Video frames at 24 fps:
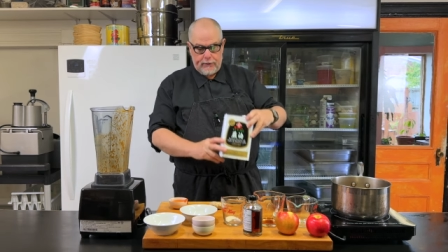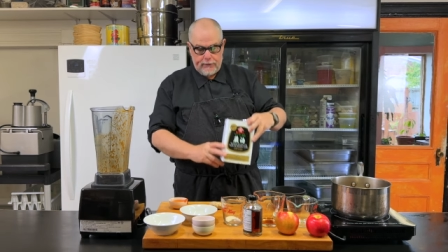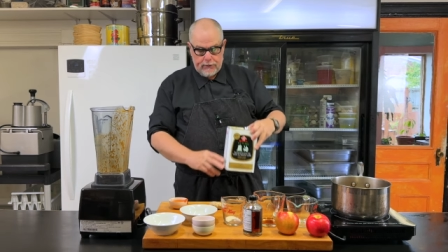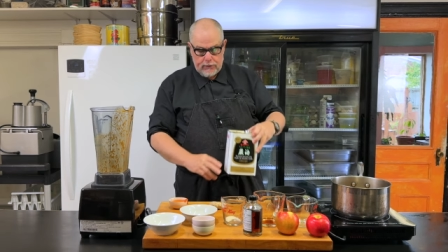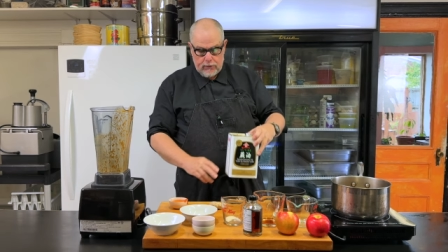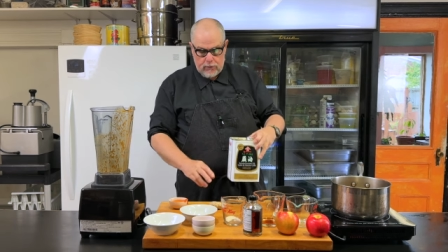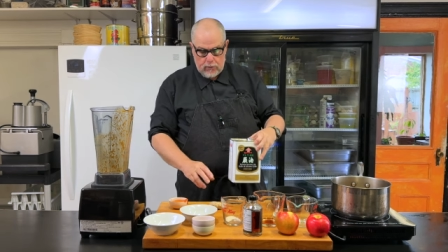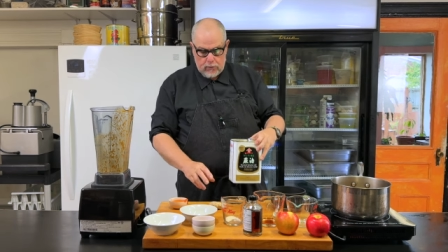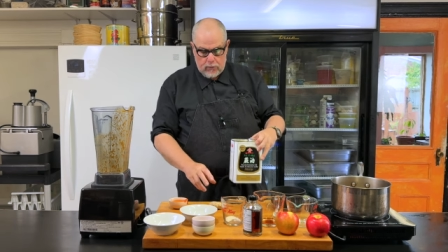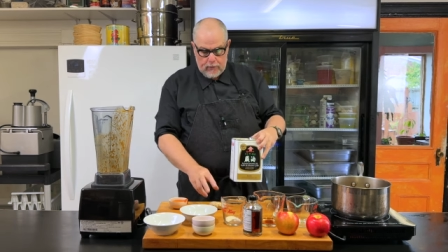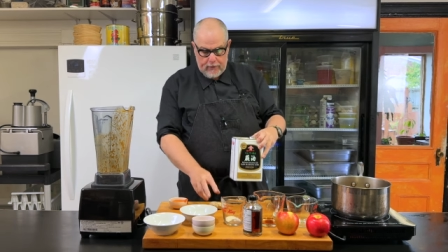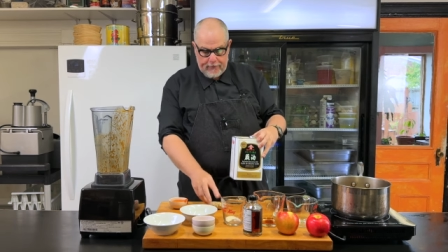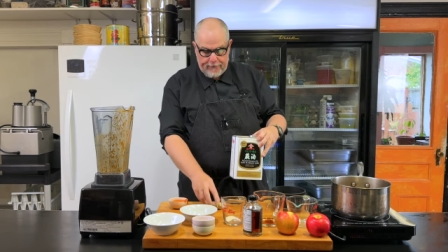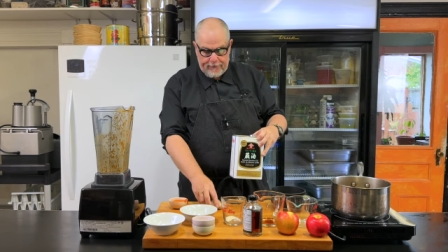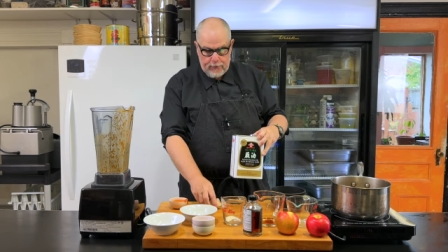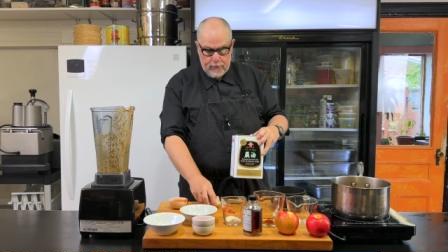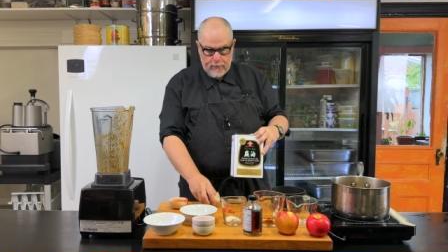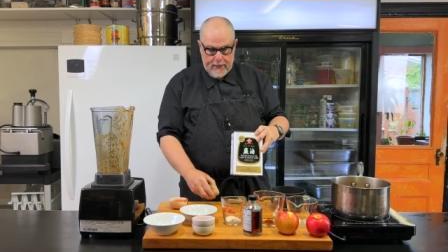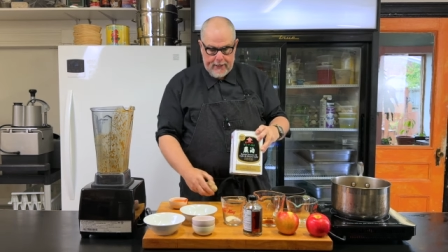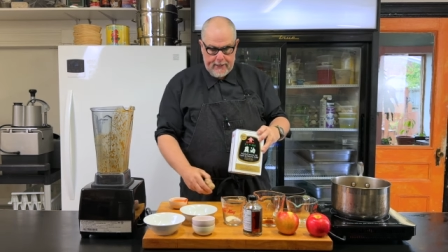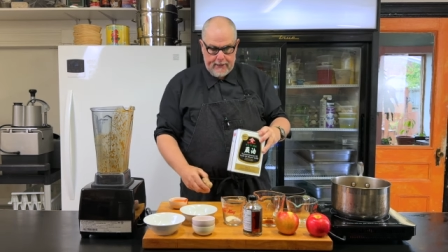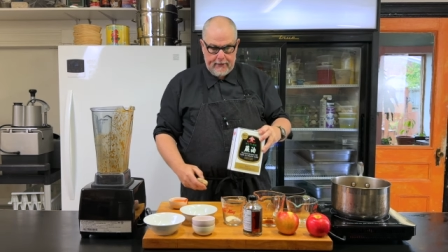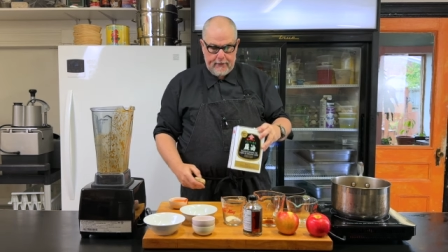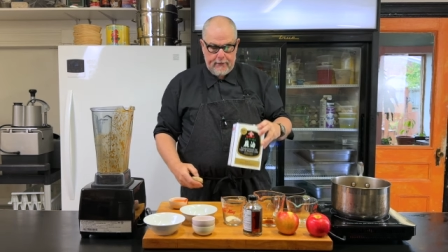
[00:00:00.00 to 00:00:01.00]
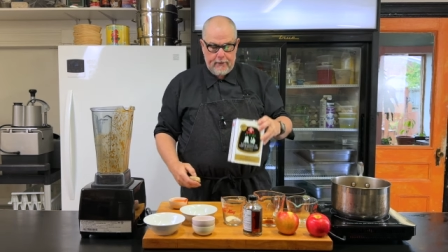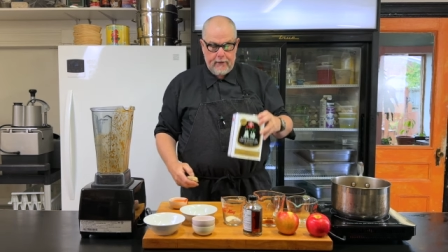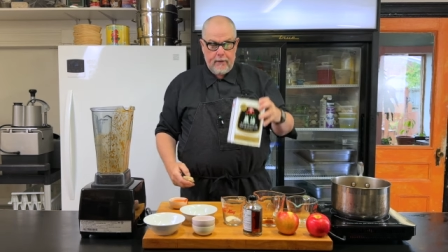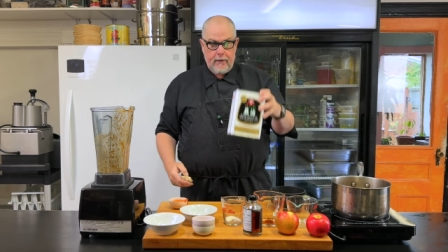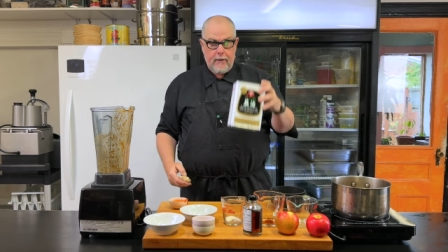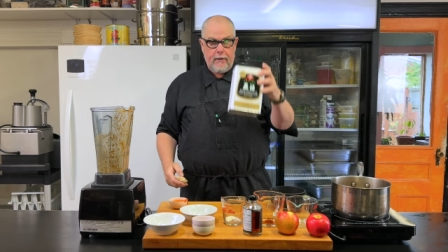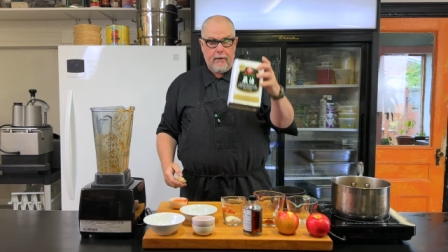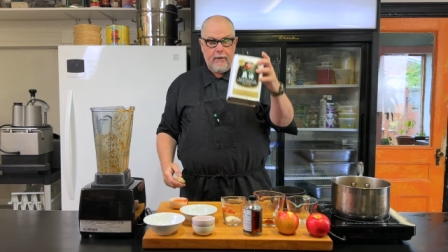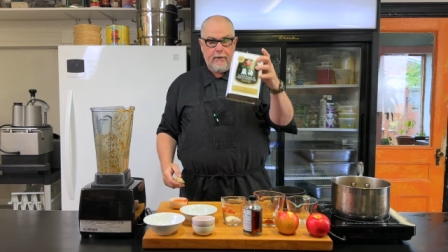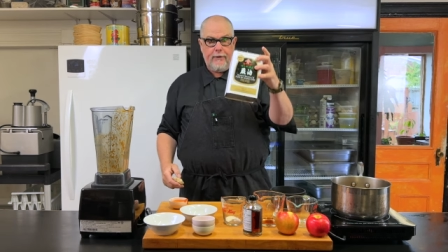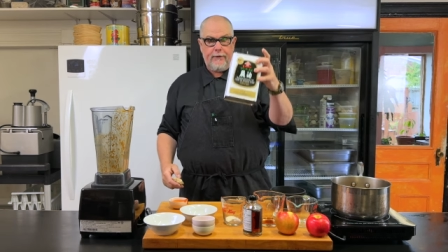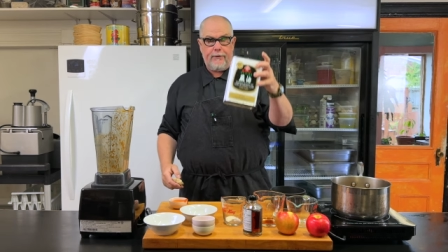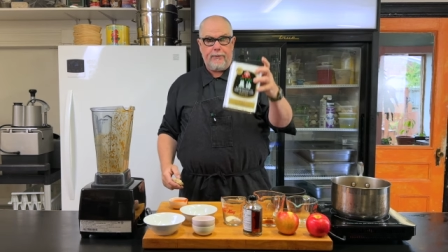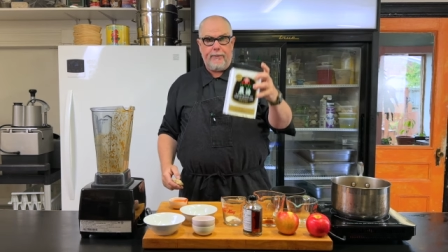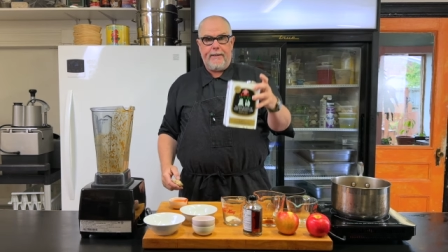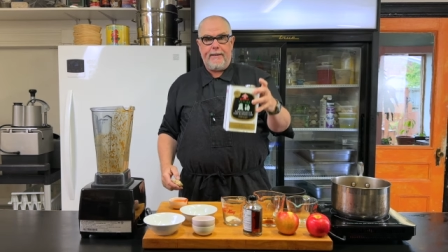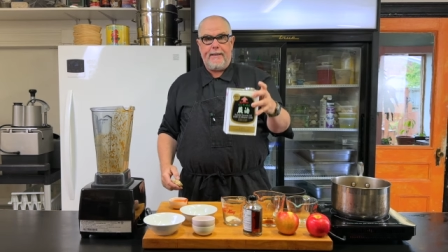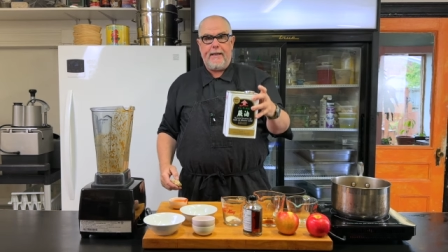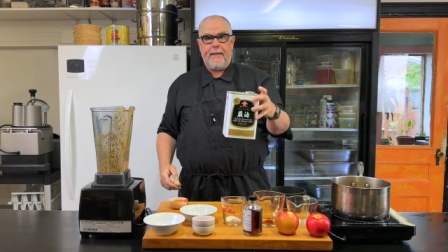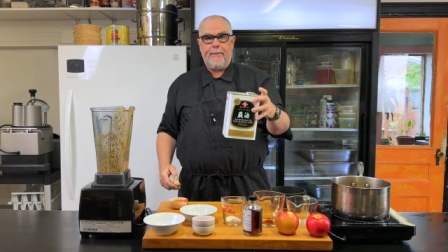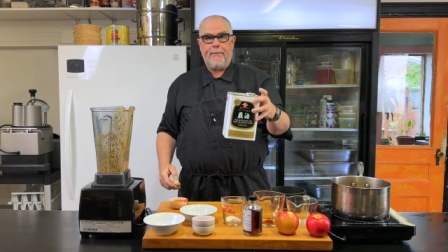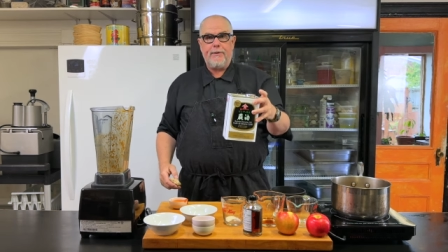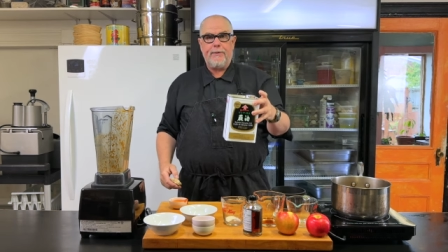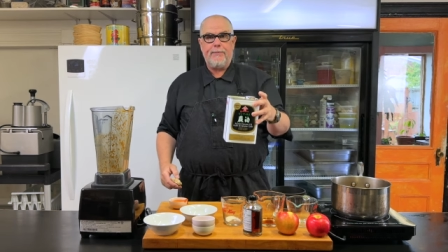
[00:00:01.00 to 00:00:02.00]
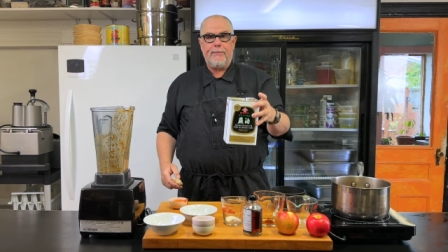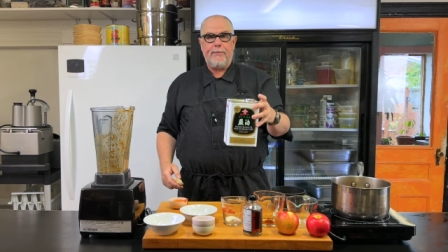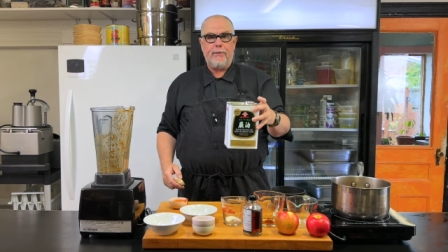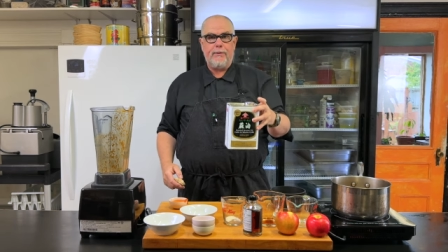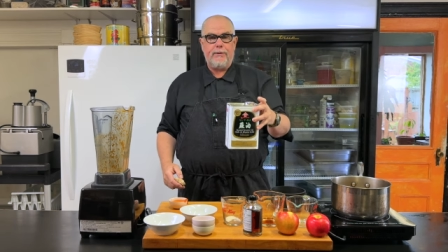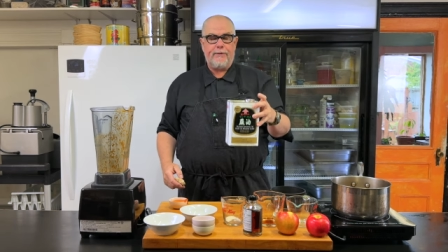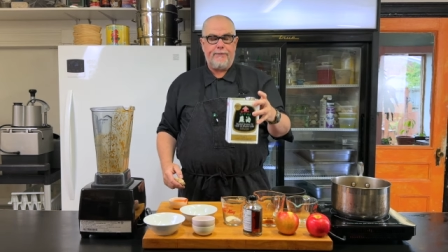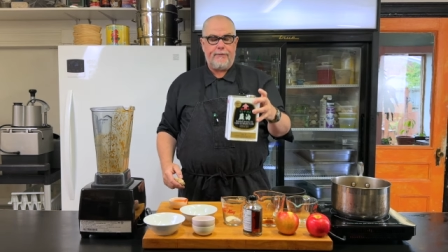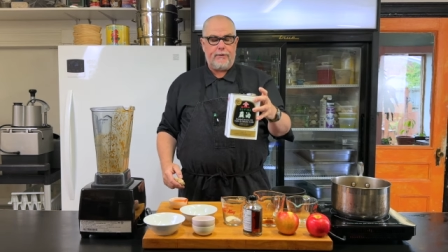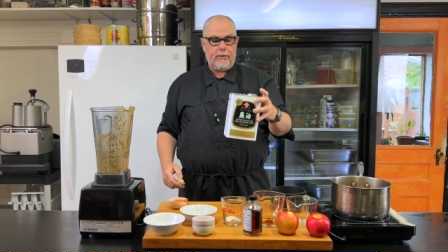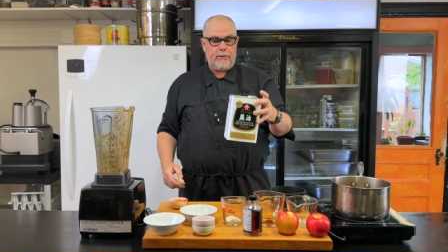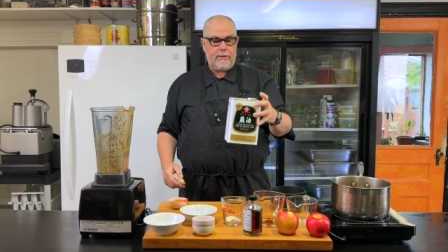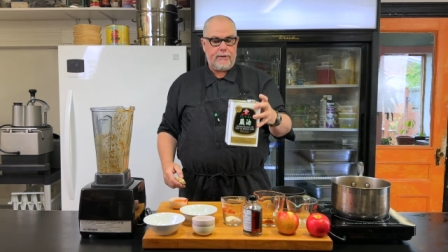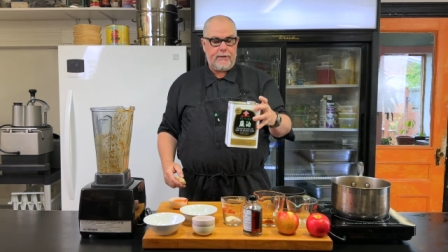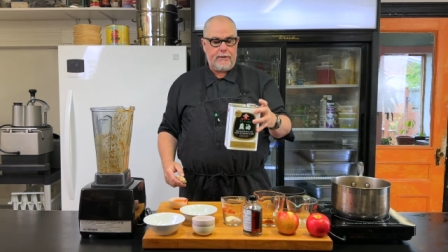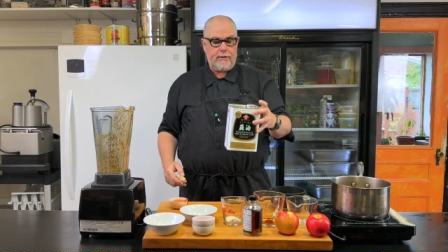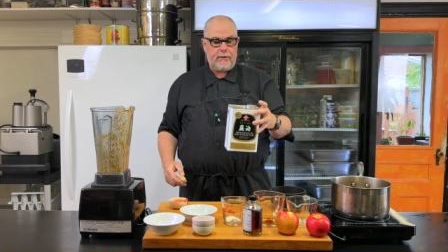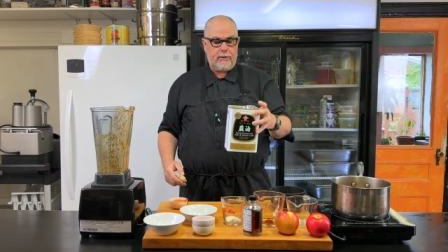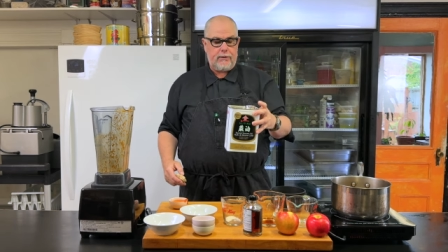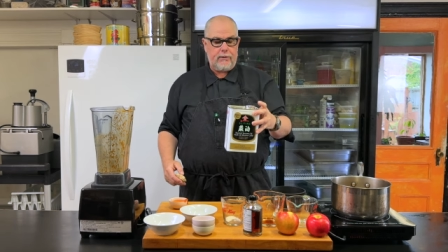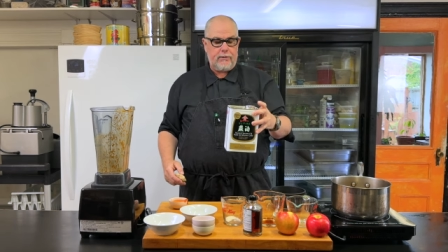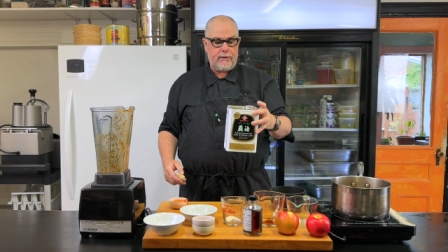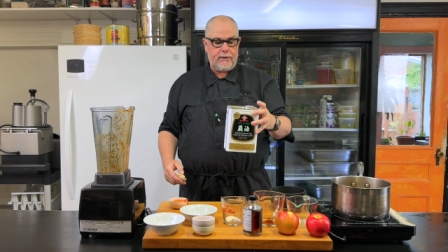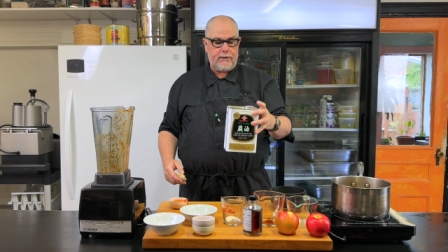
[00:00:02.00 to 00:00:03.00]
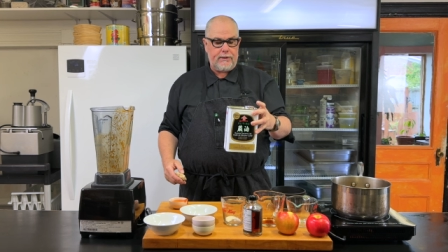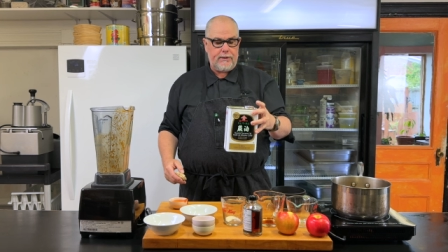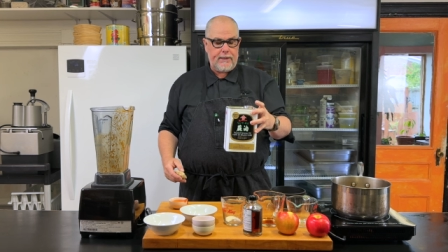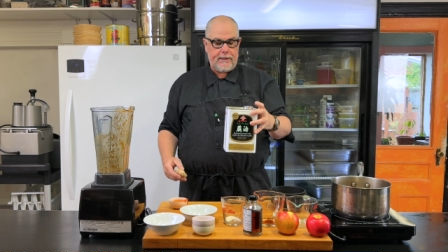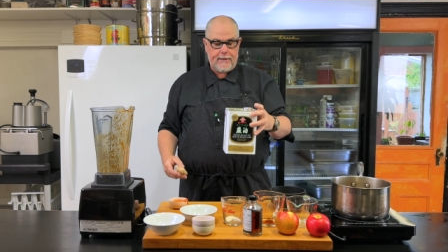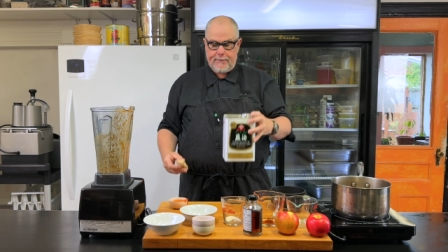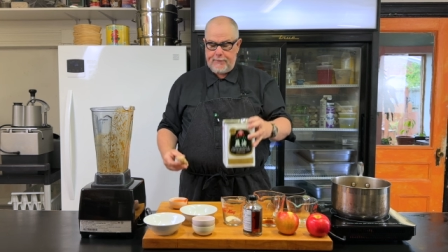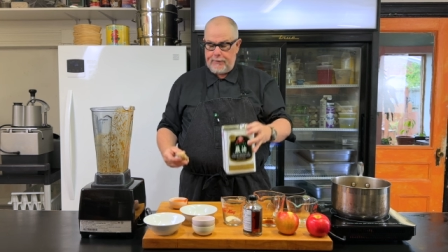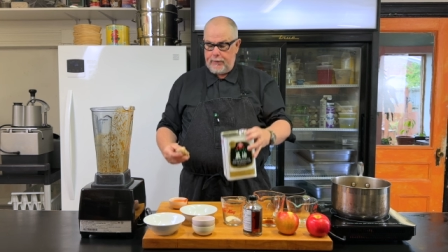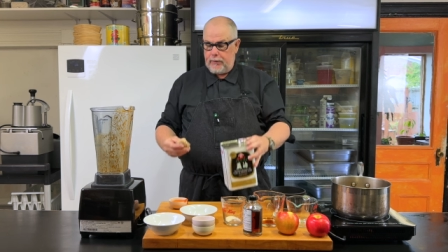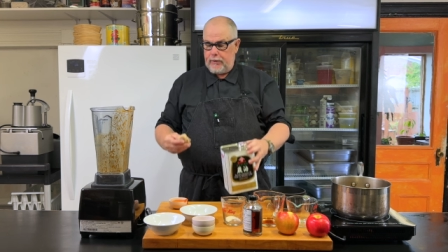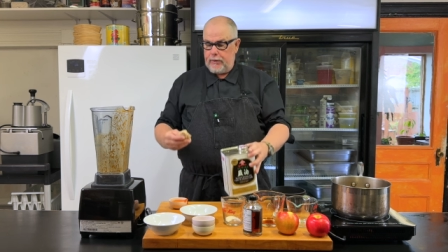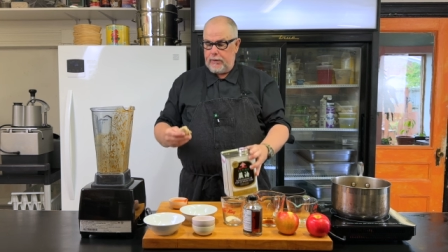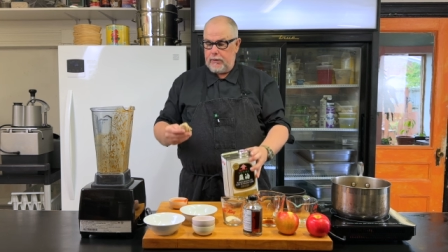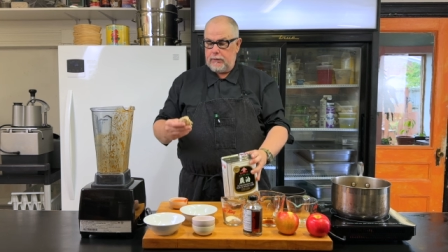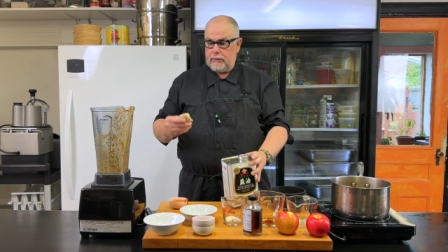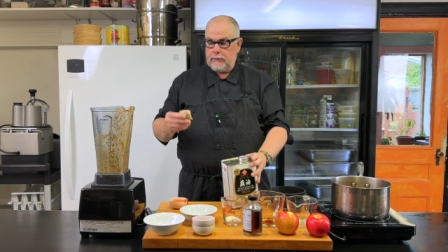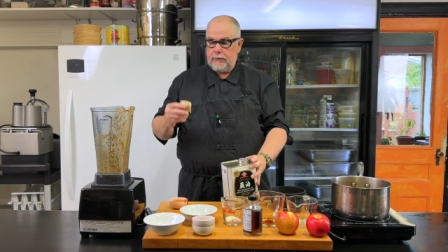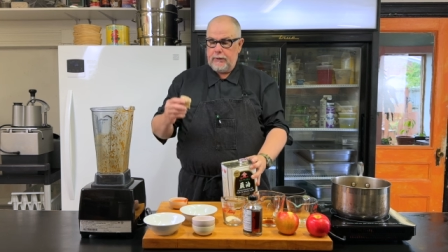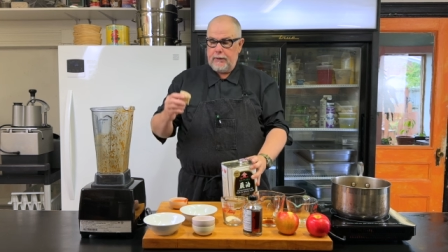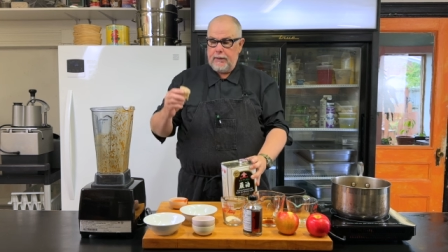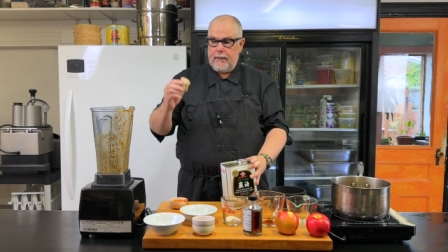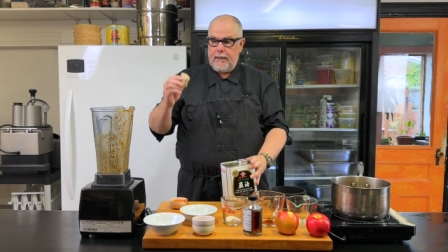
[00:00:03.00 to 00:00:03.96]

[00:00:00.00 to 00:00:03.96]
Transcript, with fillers: So if you added three tablespoons of toasted, toasted sesame oil